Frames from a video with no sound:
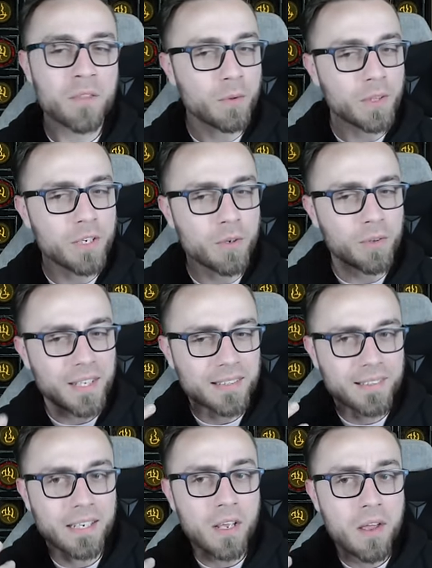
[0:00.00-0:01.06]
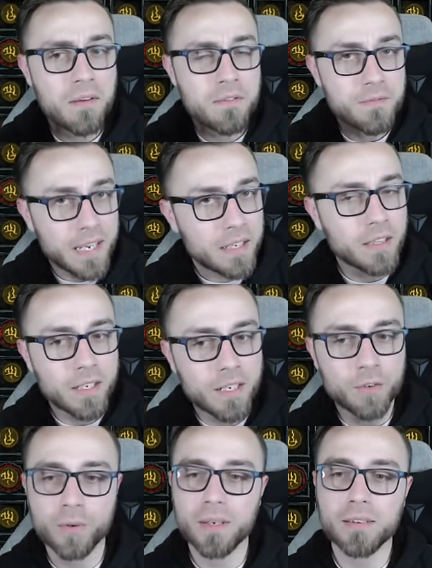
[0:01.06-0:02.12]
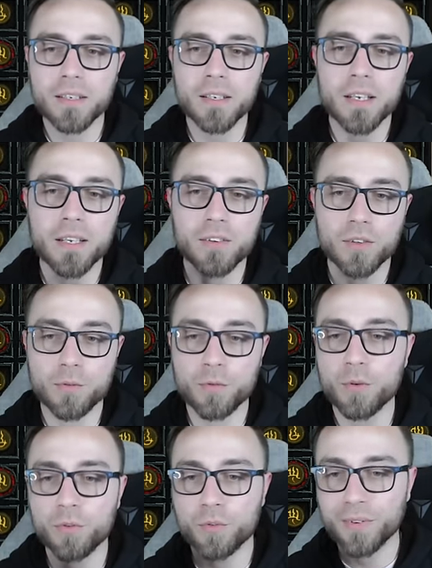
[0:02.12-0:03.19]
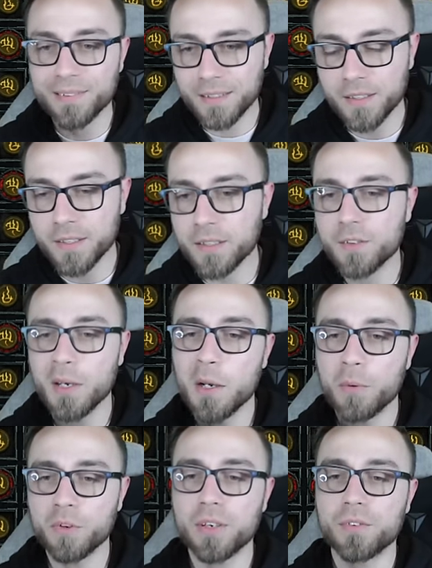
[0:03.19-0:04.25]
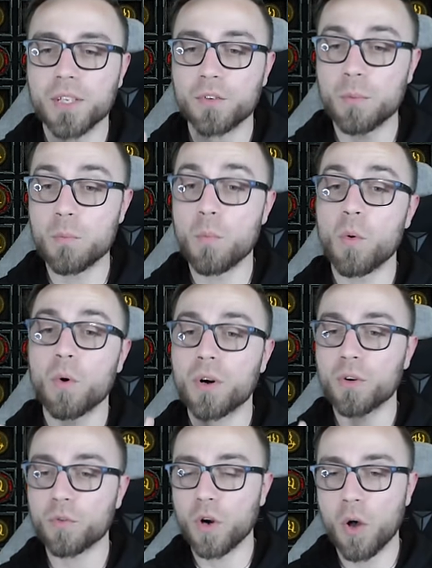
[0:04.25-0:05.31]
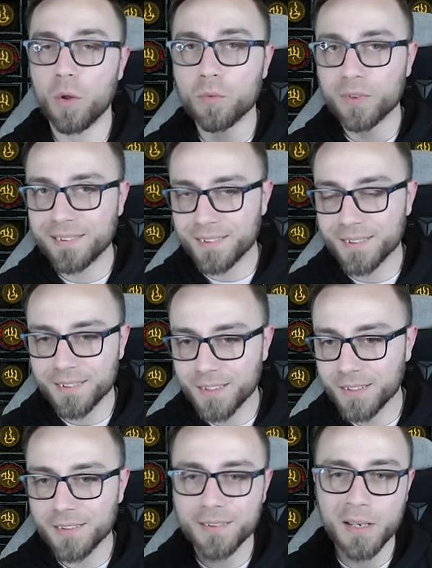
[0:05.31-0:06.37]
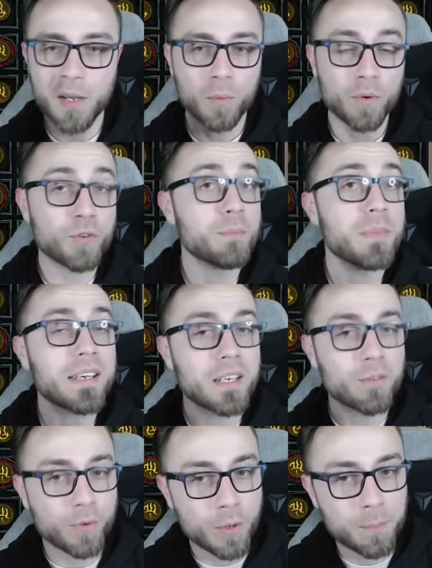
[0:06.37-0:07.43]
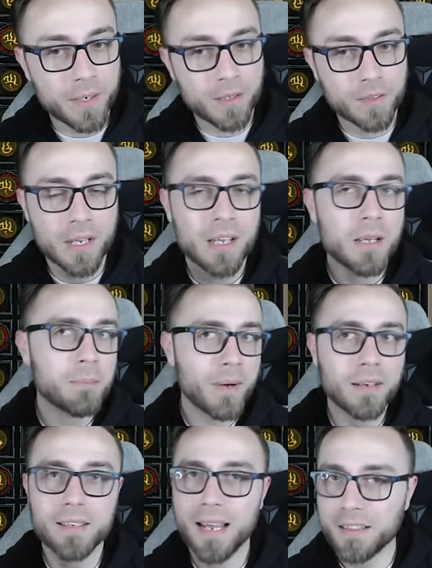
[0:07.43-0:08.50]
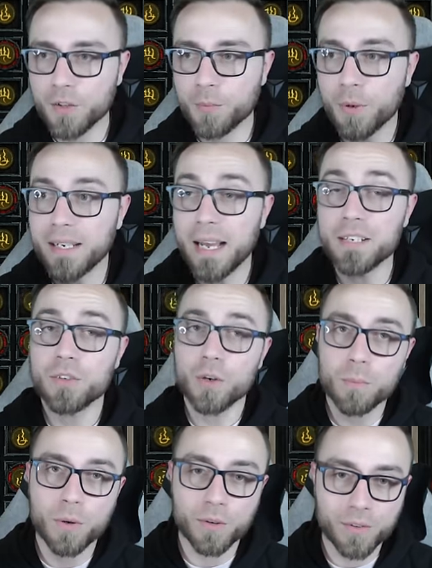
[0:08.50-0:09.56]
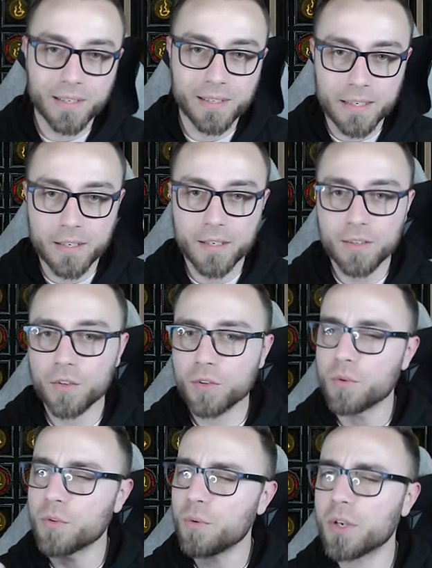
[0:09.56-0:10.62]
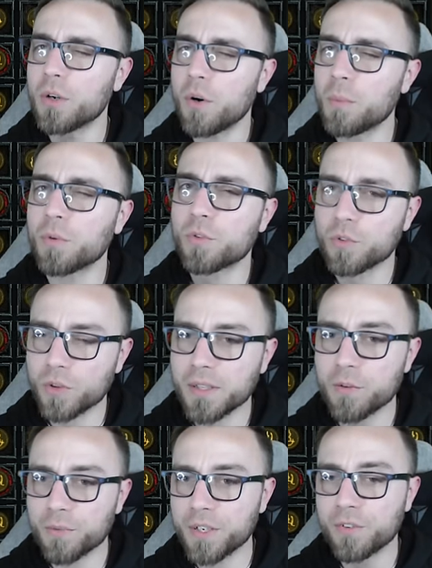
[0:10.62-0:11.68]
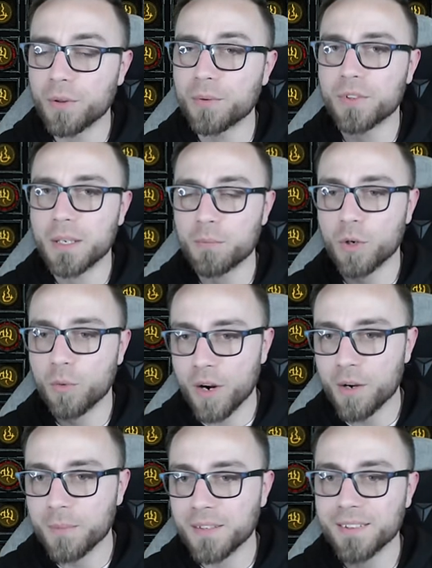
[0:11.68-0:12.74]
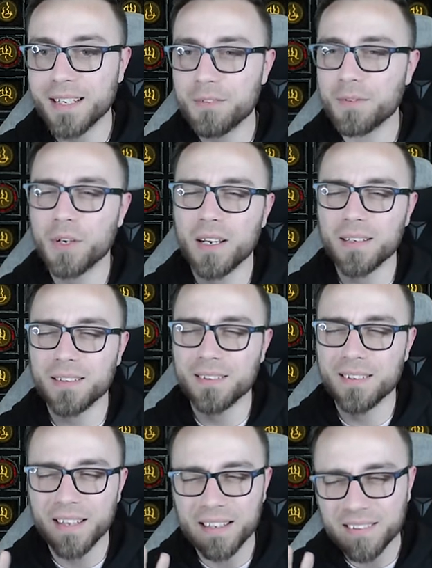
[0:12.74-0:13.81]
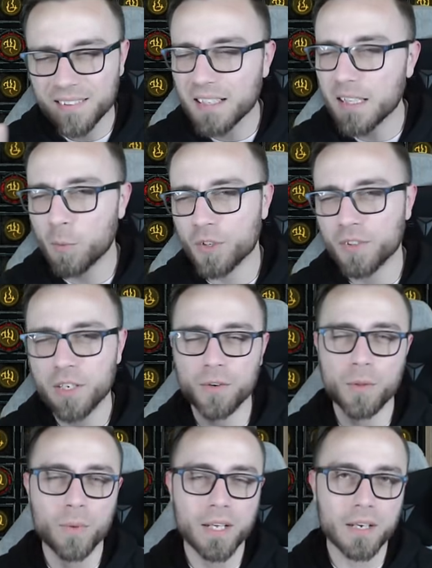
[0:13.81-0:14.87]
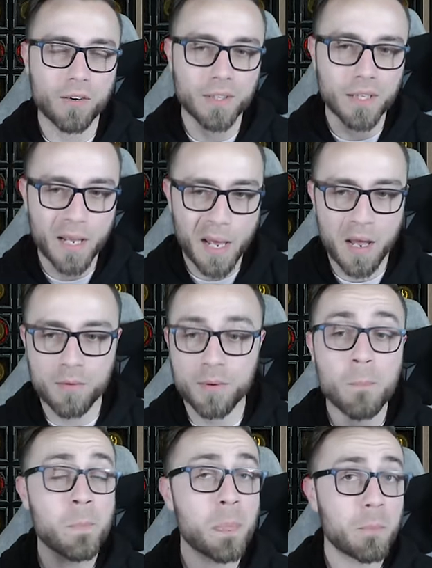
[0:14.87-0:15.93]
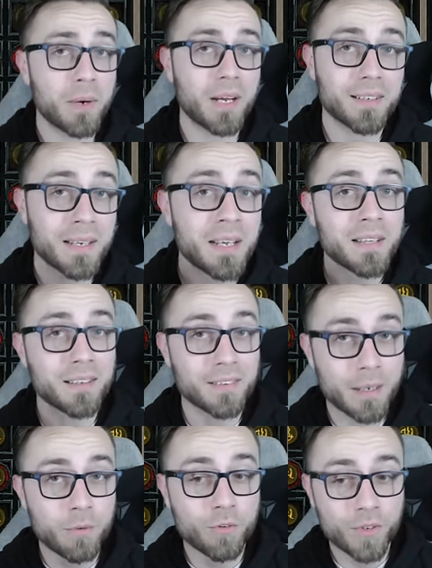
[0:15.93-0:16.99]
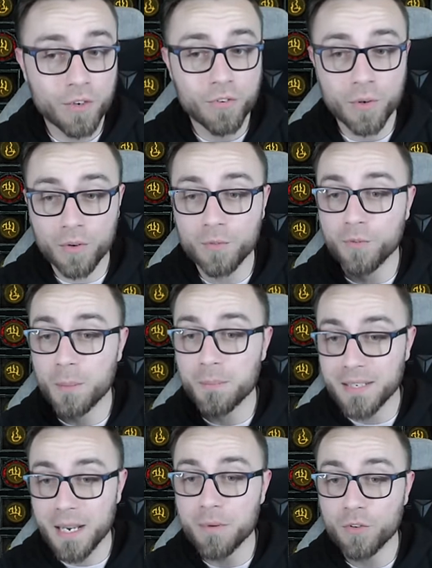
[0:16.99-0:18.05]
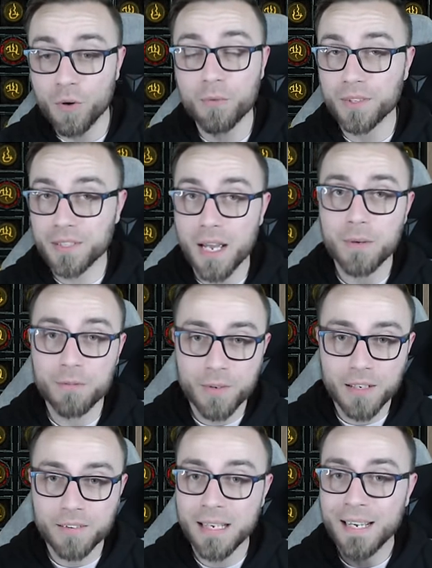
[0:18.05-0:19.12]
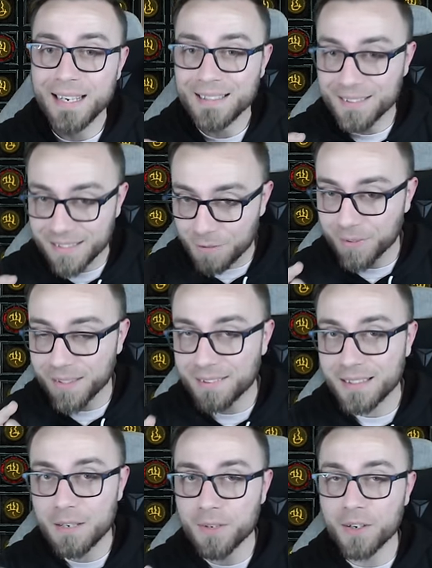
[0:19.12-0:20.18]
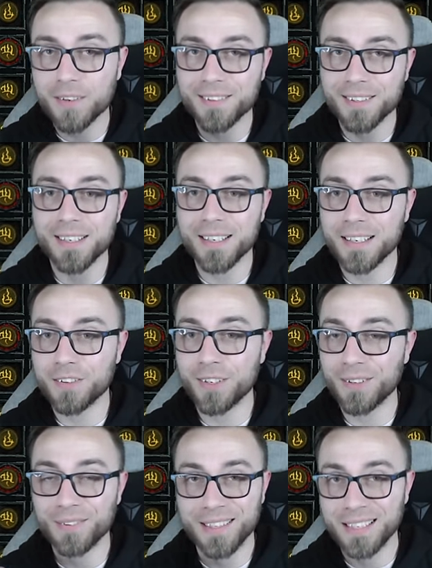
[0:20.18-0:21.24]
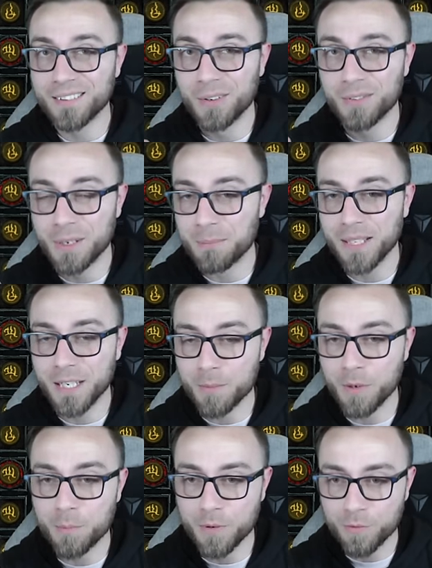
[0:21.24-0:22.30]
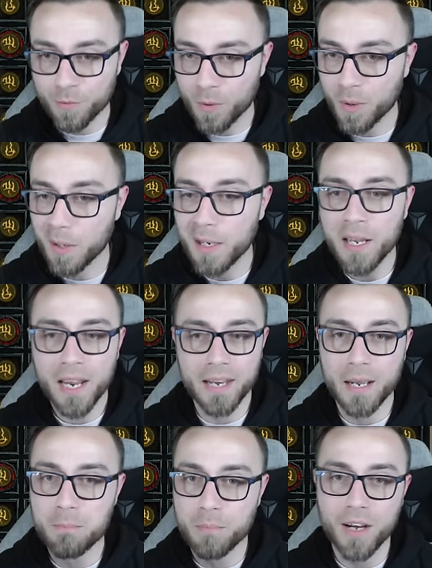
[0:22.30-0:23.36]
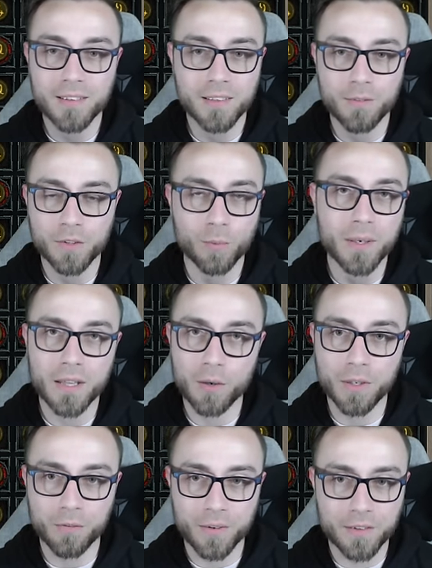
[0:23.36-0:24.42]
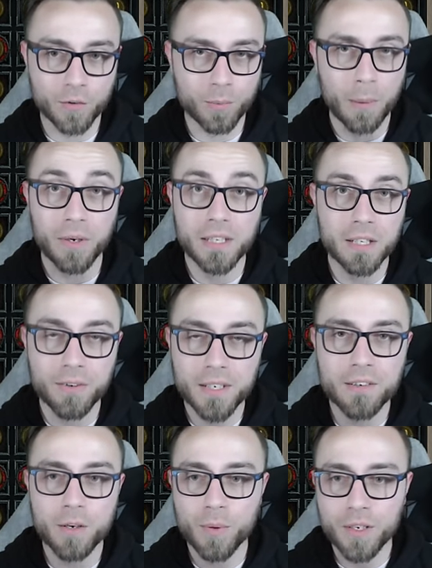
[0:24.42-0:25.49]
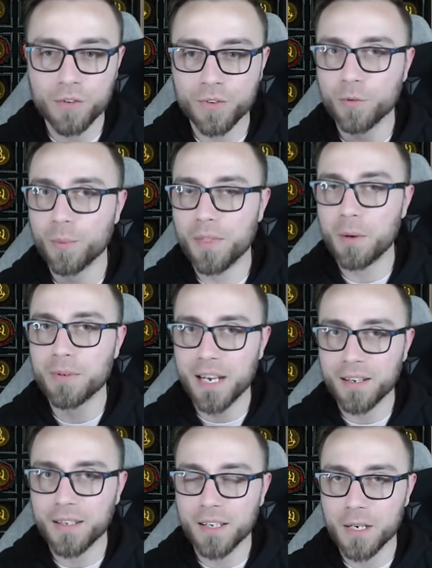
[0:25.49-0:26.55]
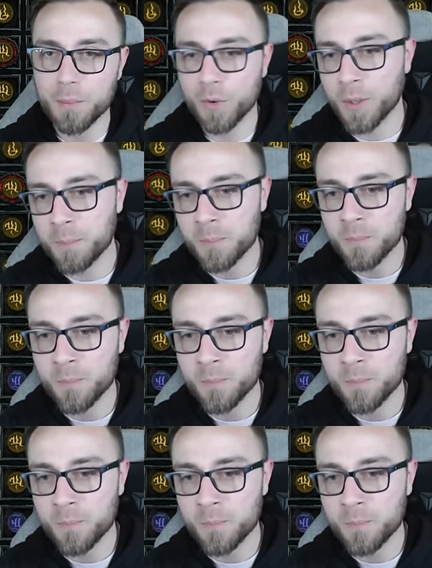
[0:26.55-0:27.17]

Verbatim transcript: The only node that's like vaguely interesting is Suffused Resilience, which gives us more all resistance, which you may need for your build. But at this point, I don't personally need it, so you can almost certainly reach those same requirements, even on like slightly worse gear than what I currently have. But this damage reduction from damage over time effects is definitely saving our skin against all those things I was complaining about before, and I'm positive it's one of the only reasons why we're clearing tier one hundreds without dying anymore.